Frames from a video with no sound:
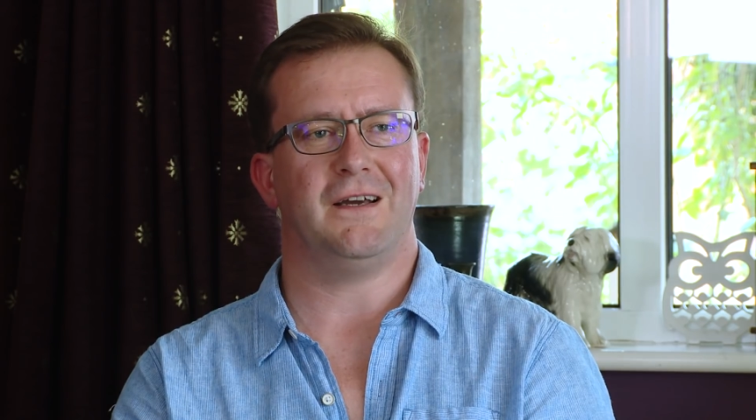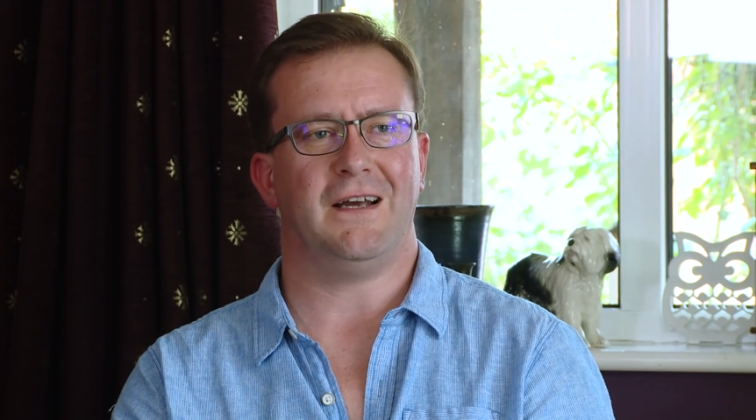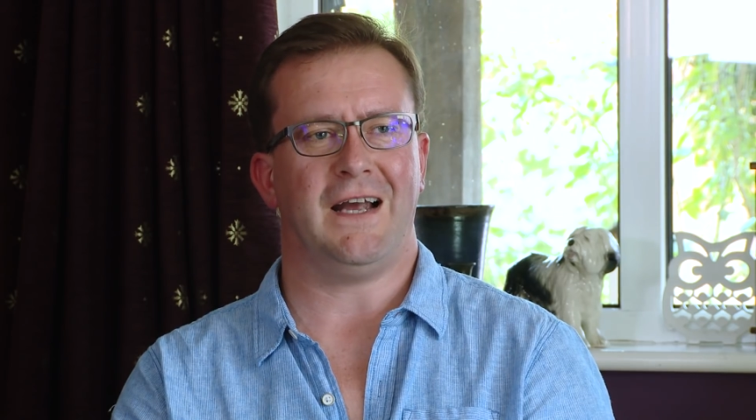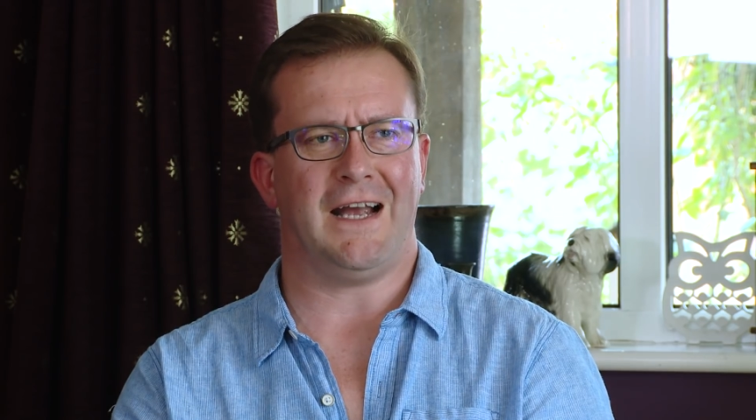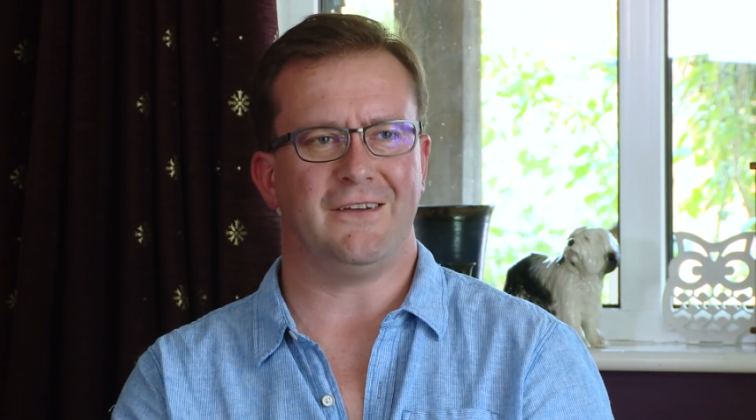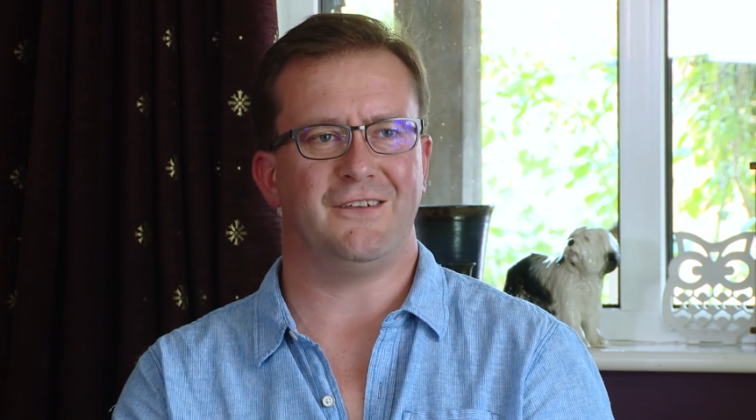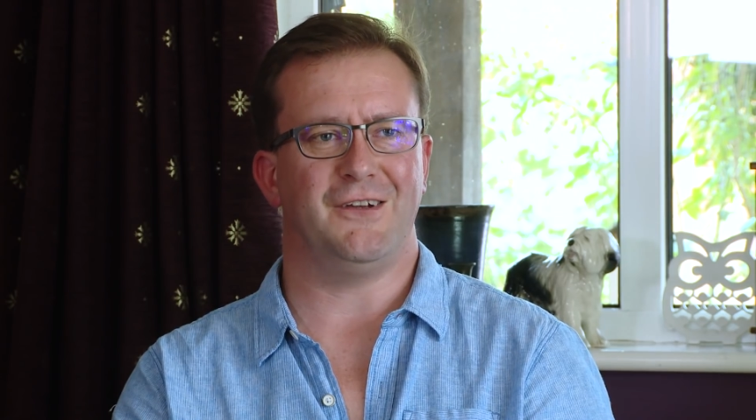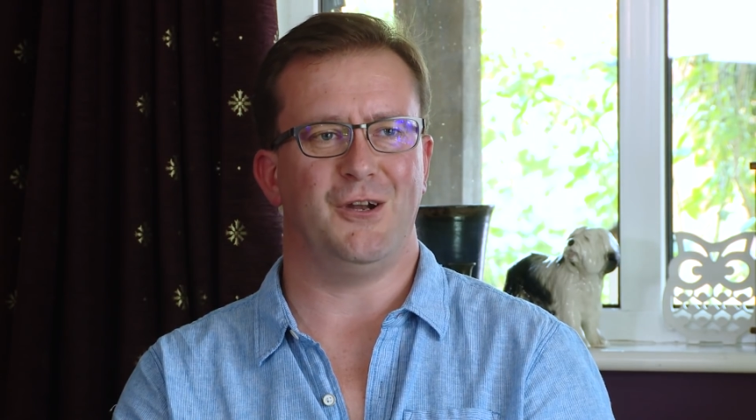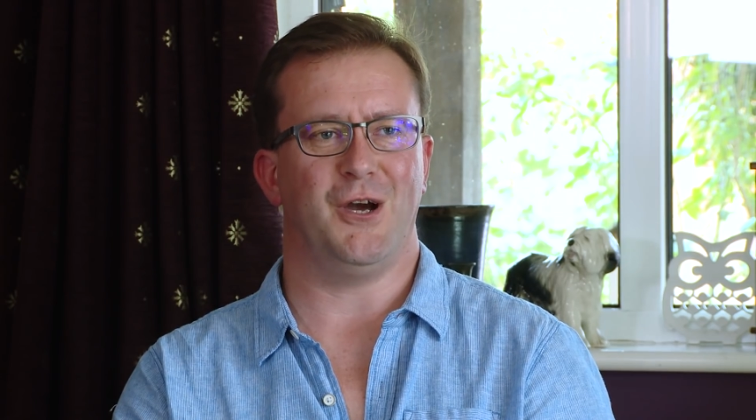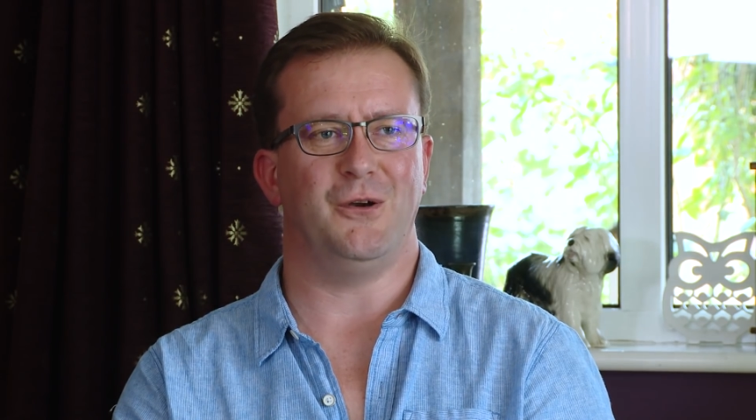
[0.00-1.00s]
has to
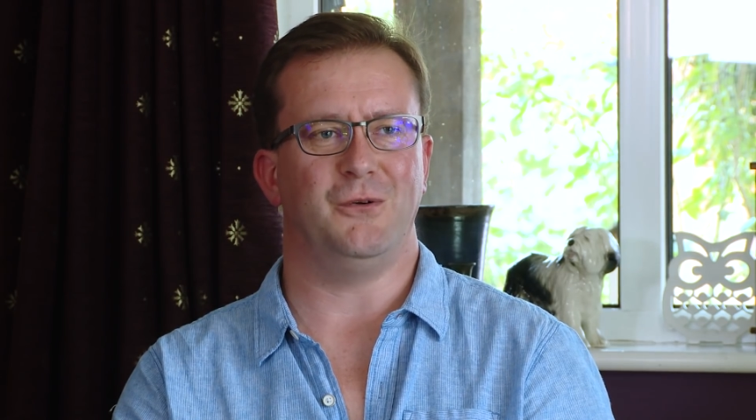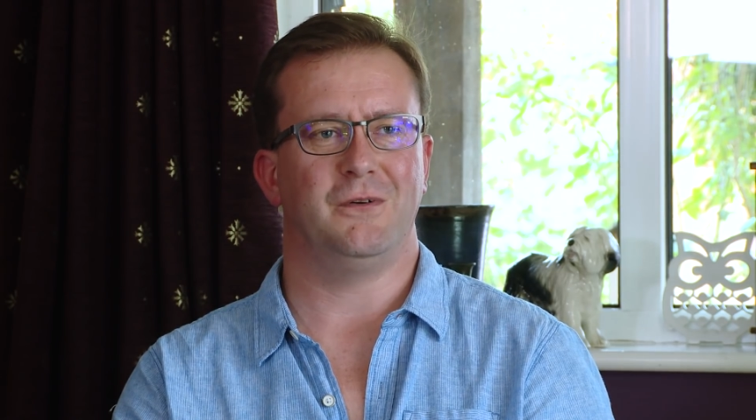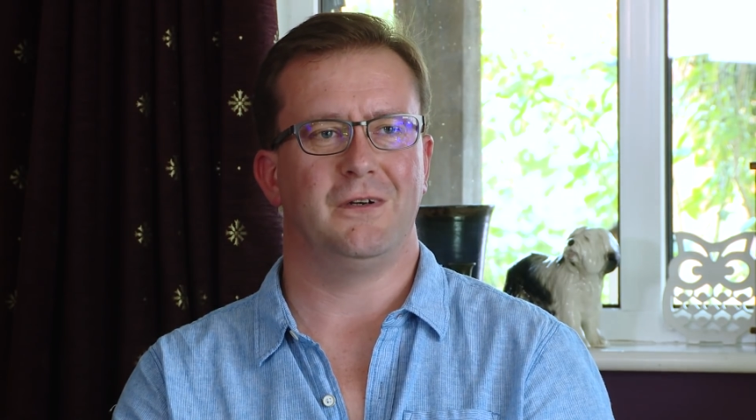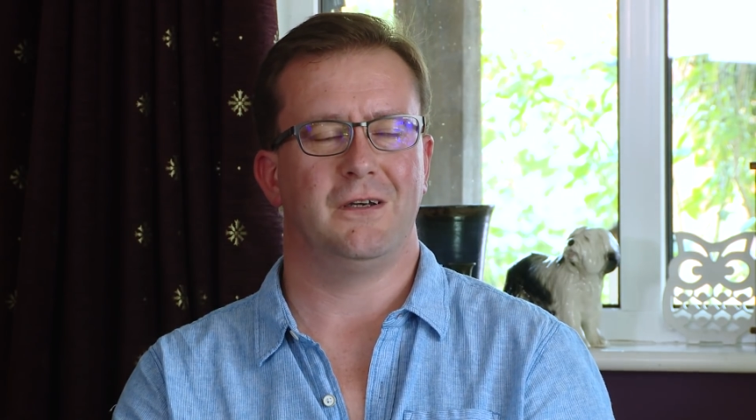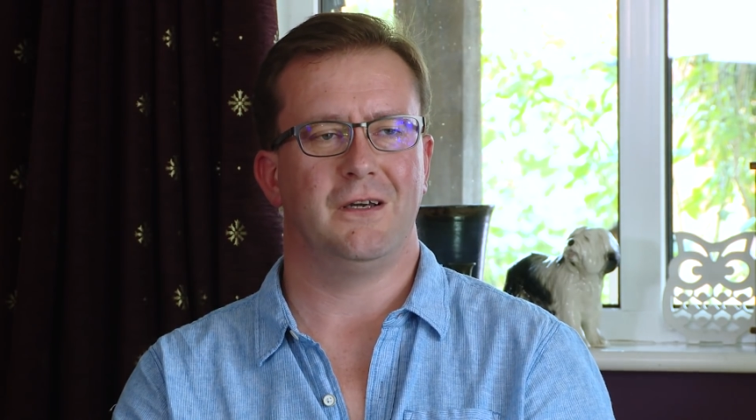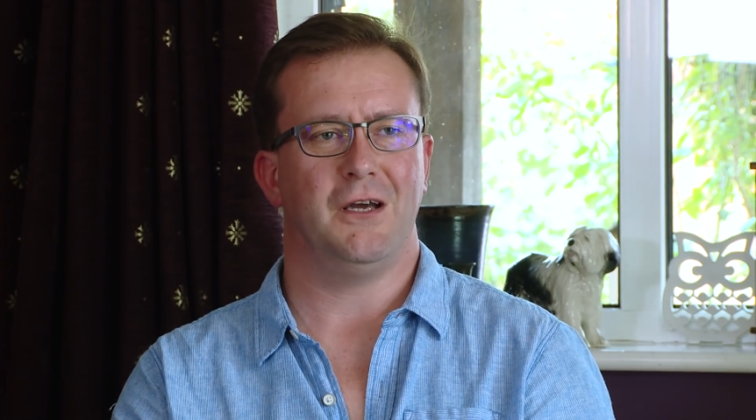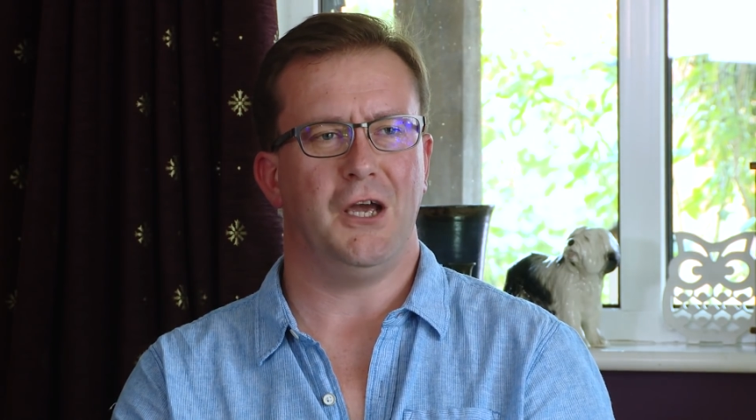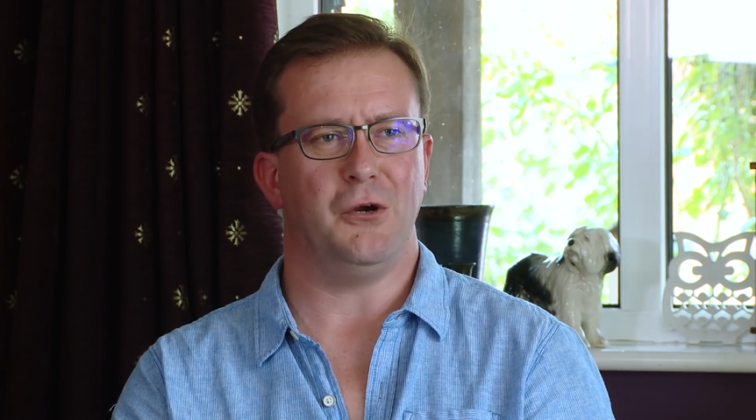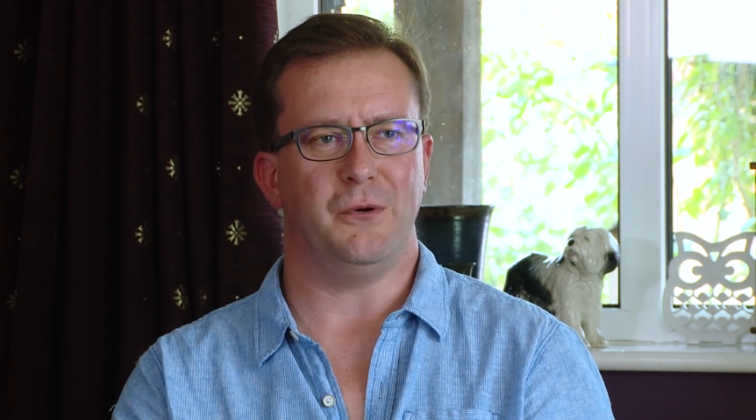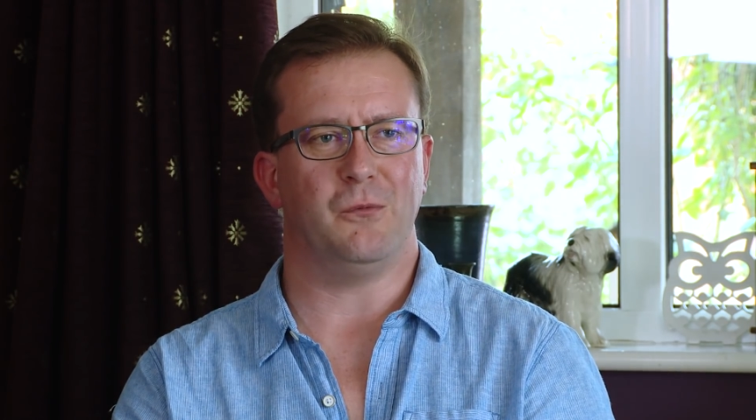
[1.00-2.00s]
know
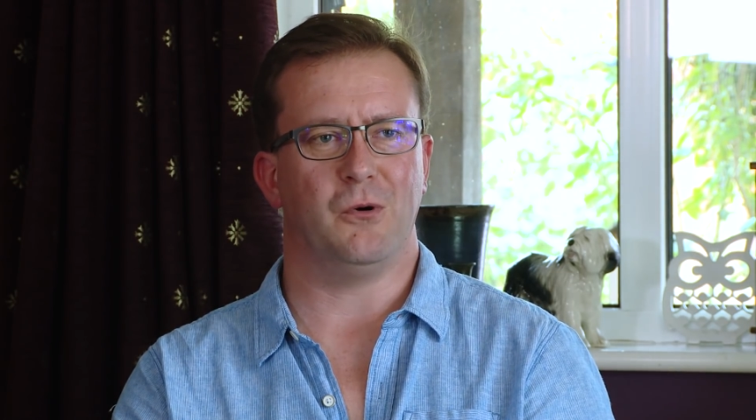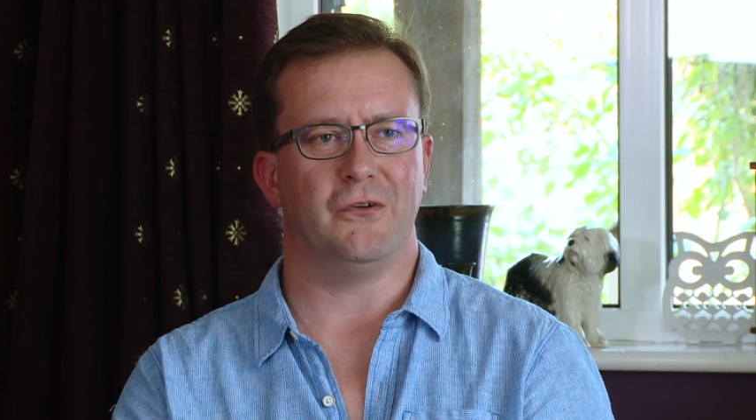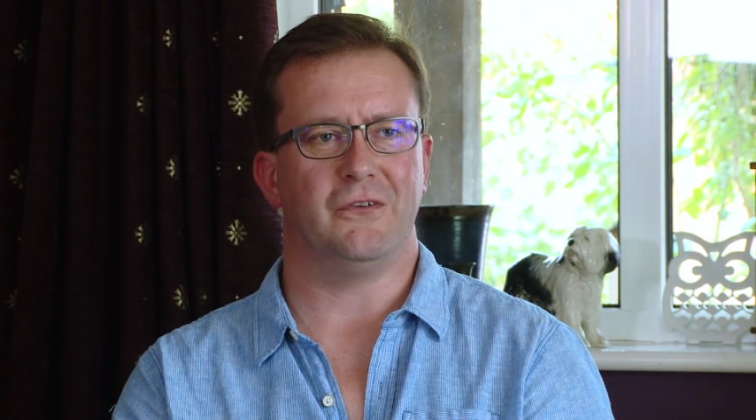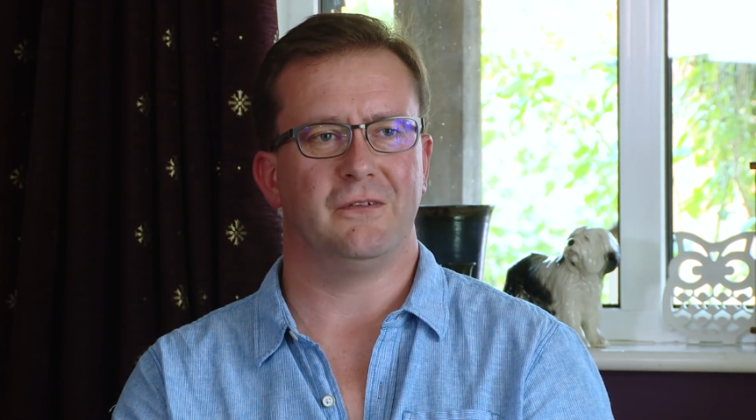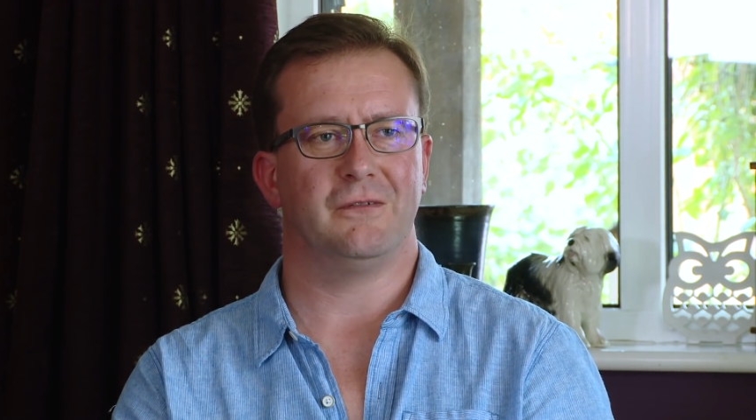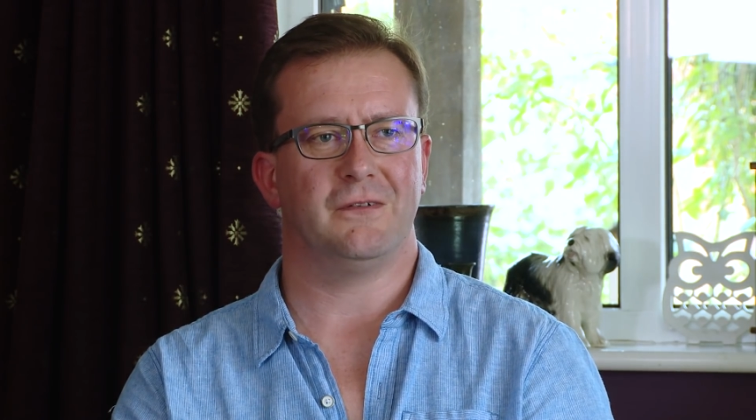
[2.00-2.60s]
who it was.